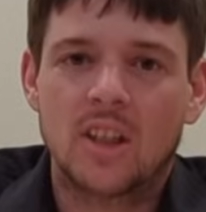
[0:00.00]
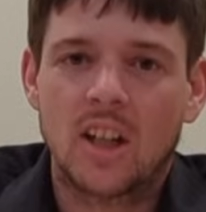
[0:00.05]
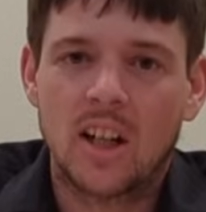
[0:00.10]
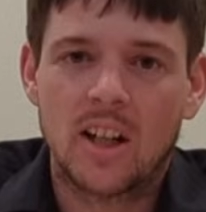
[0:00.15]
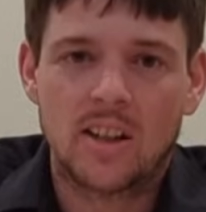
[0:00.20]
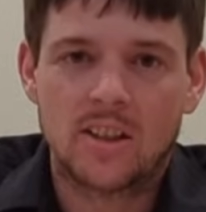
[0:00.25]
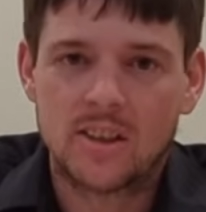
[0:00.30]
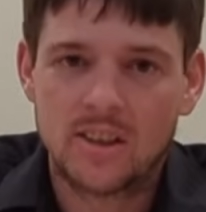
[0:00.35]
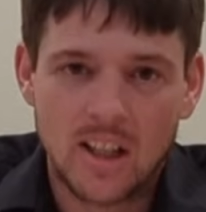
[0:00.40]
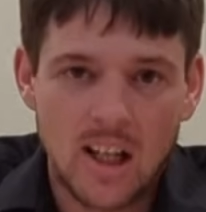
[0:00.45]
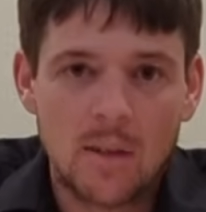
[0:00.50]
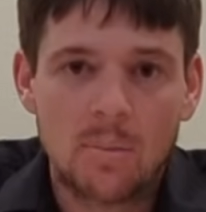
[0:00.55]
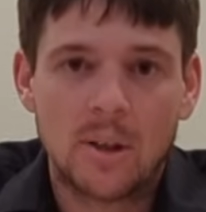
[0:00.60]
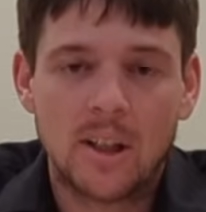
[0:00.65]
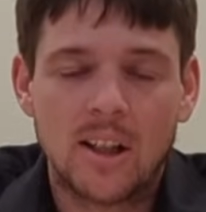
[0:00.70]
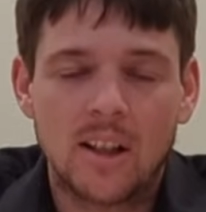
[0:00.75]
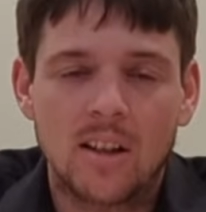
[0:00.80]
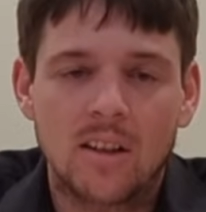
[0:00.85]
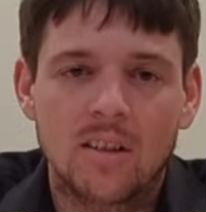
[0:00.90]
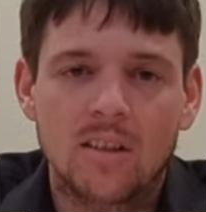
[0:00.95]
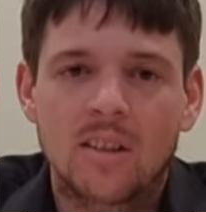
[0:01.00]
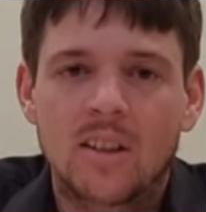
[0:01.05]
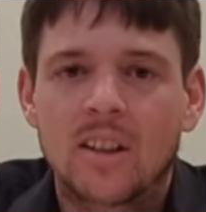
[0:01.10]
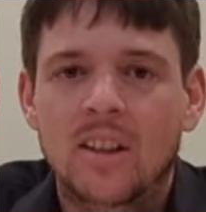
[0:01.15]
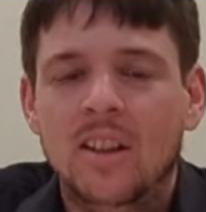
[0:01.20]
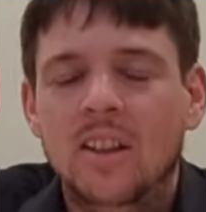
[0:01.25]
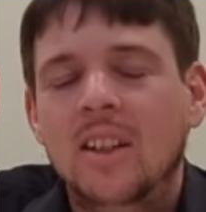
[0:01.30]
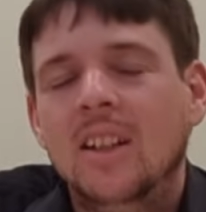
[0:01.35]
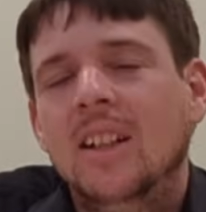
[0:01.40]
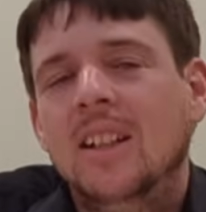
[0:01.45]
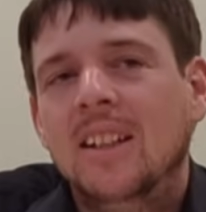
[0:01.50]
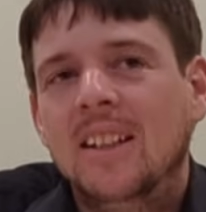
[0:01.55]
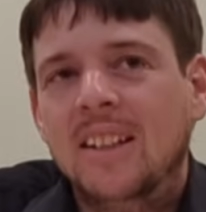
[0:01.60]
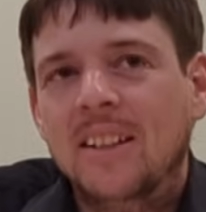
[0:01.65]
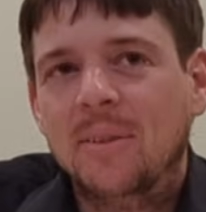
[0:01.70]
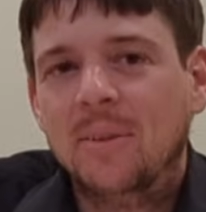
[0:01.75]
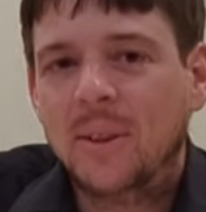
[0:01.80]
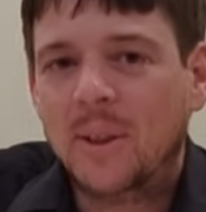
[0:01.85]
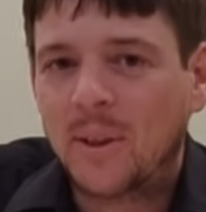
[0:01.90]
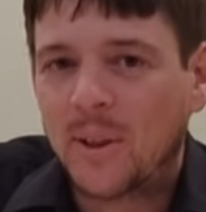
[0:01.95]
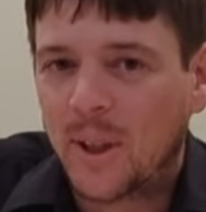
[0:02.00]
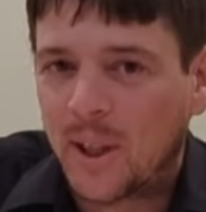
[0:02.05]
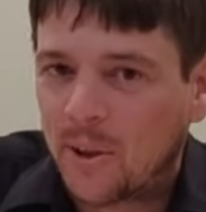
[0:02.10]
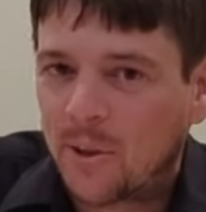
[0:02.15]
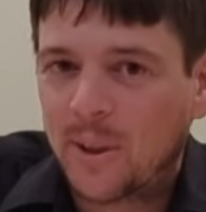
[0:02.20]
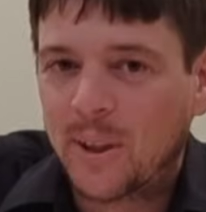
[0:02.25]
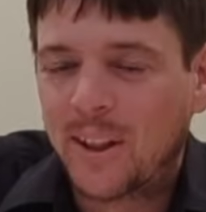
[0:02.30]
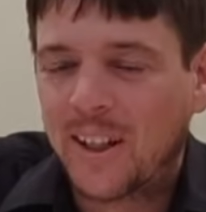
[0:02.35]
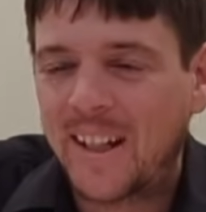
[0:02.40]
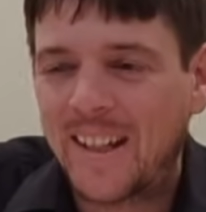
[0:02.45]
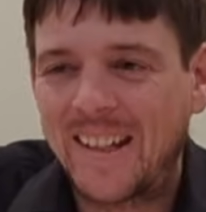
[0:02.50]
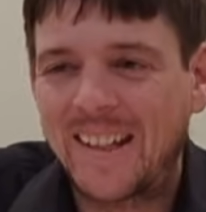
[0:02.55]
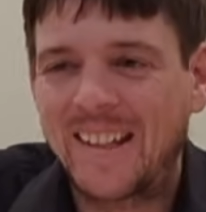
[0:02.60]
kind of slap it out. Well, not really.